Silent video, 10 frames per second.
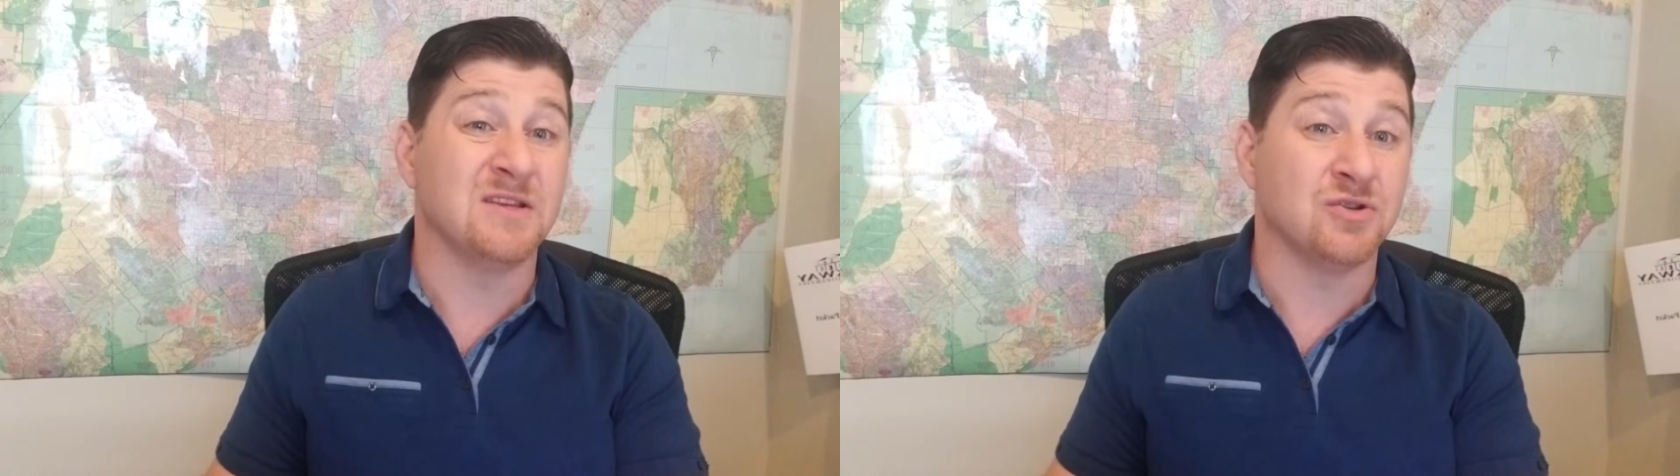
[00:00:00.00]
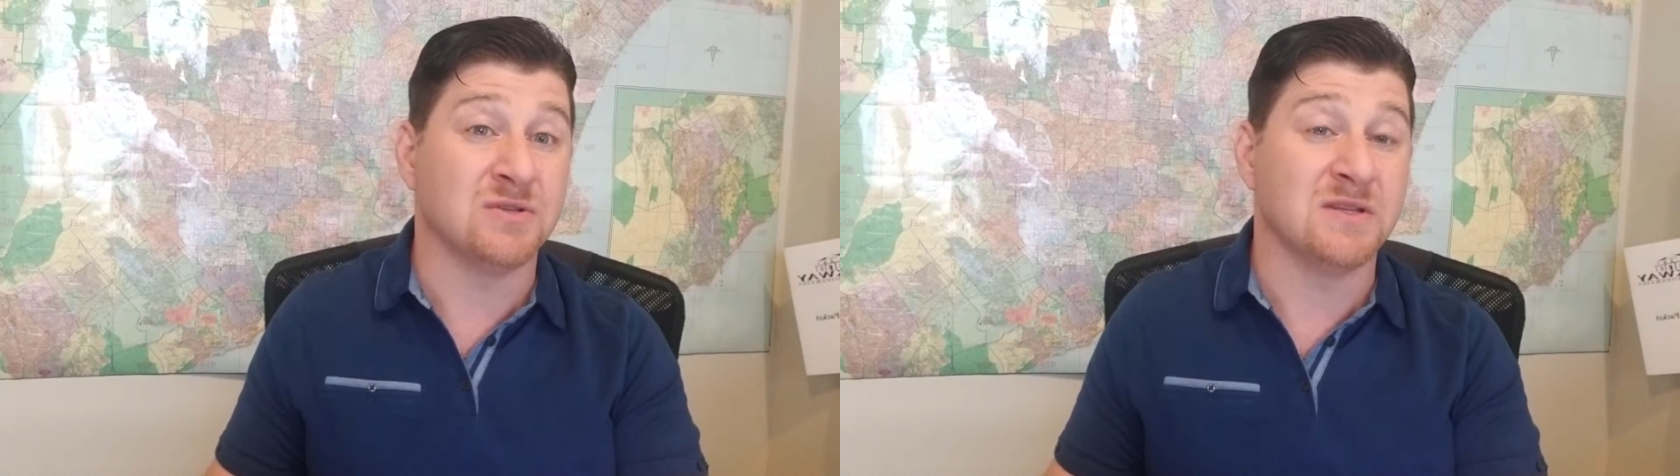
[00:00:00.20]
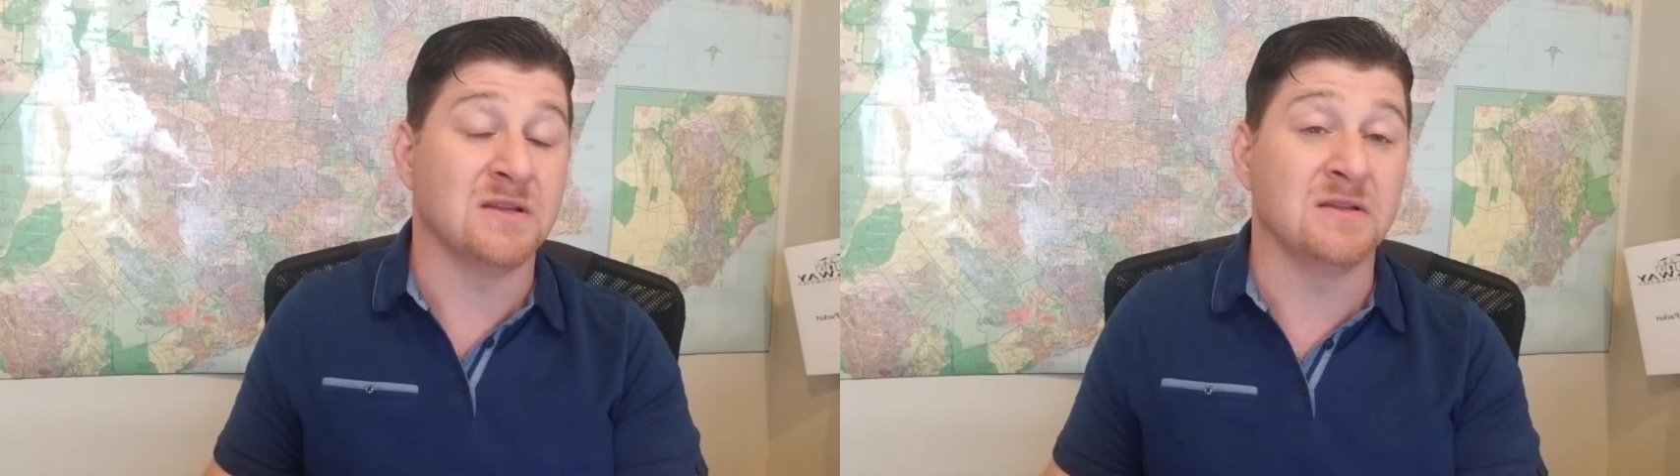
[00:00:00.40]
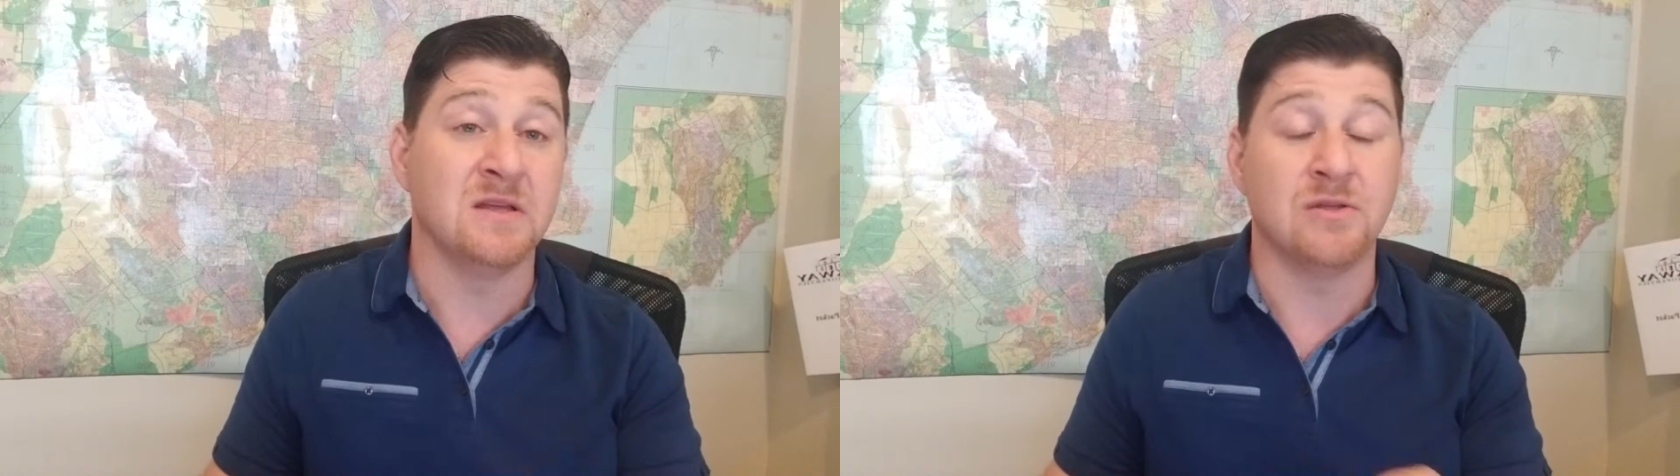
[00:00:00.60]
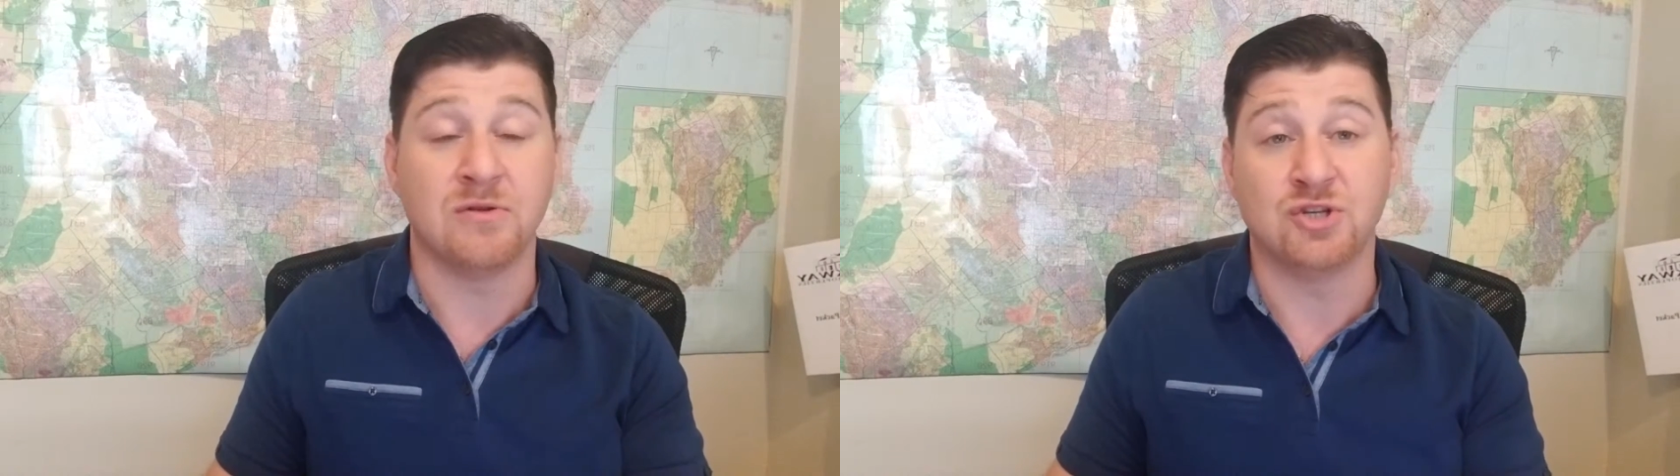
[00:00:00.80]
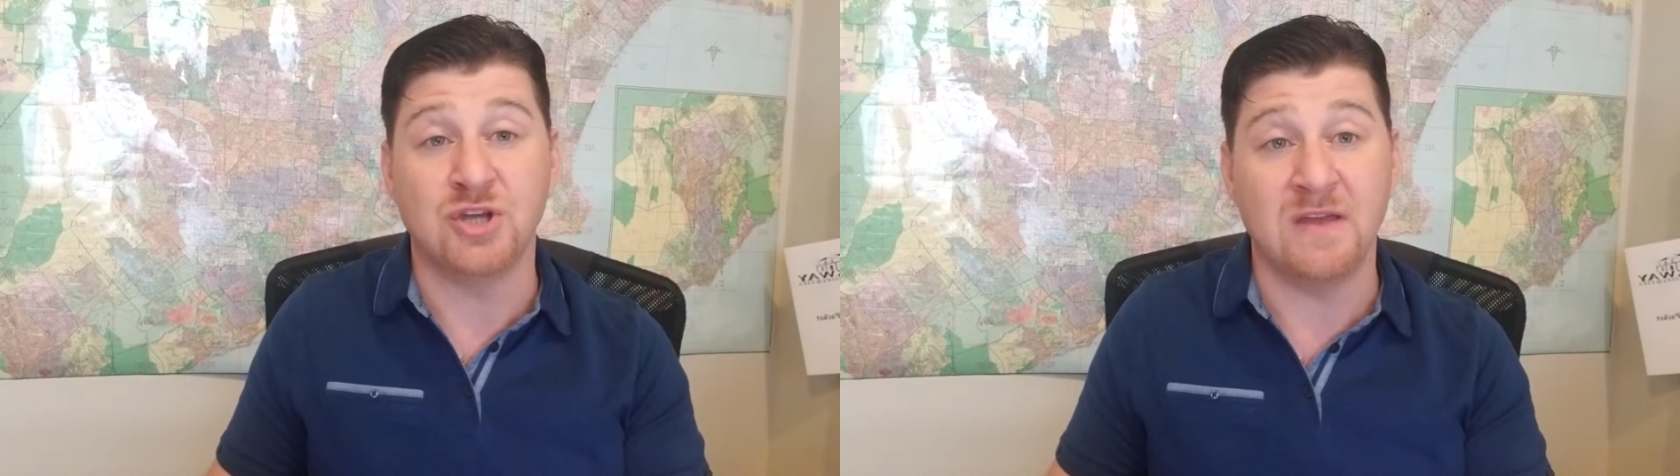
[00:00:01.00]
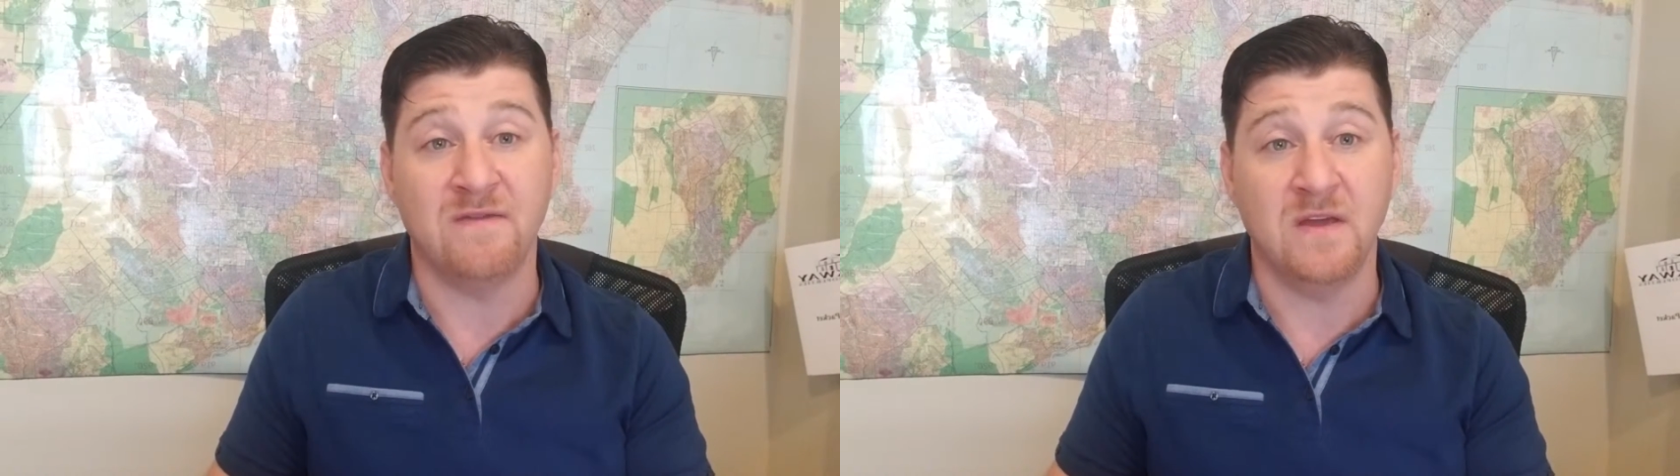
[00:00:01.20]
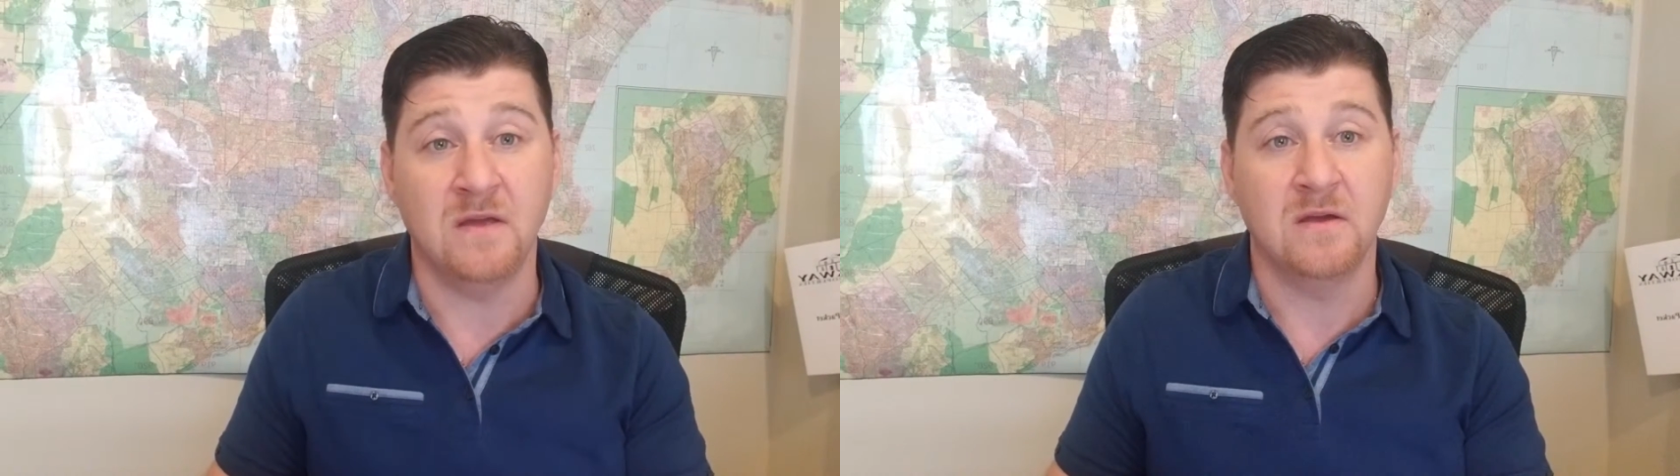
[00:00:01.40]
interested in either a
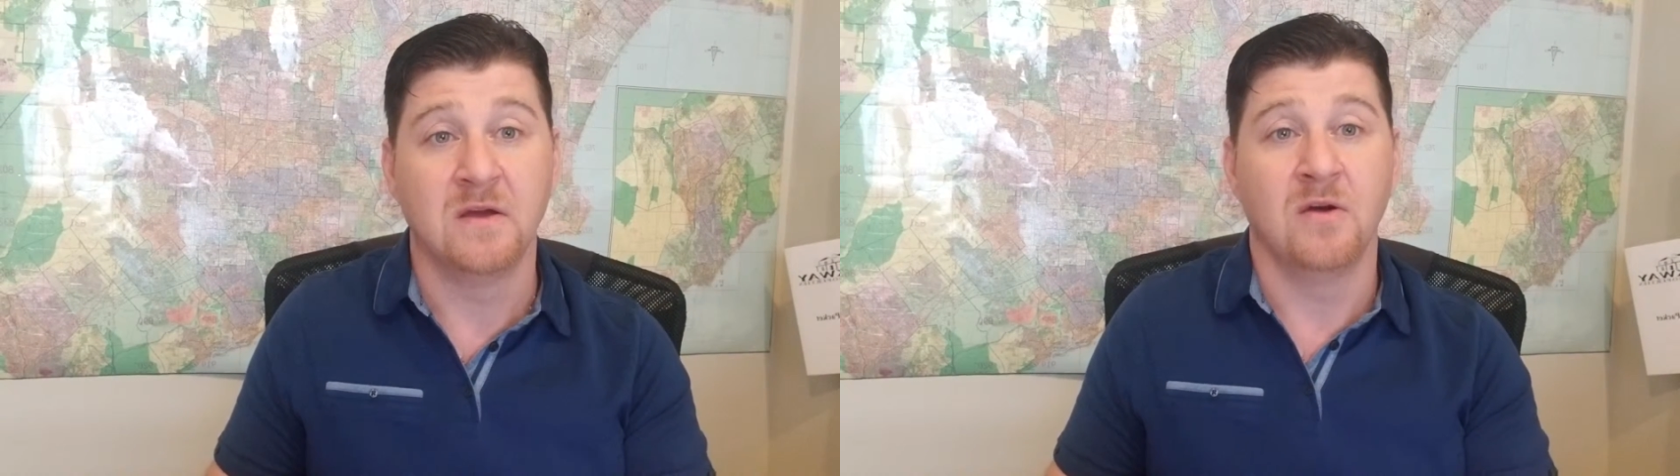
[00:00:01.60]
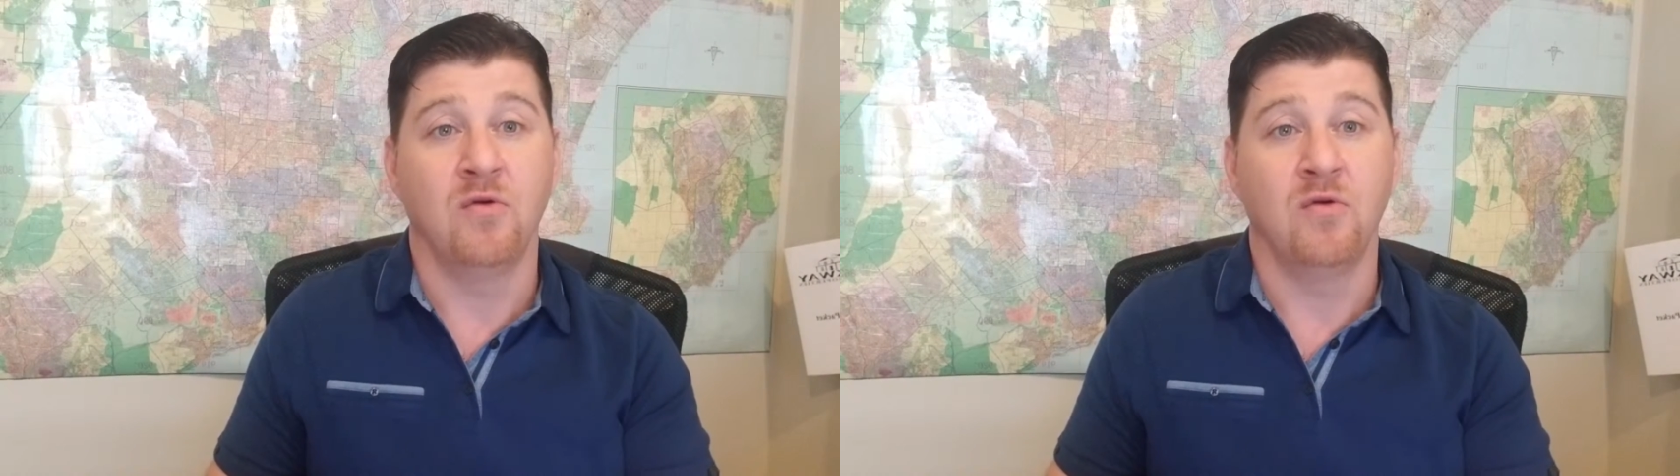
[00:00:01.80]
JV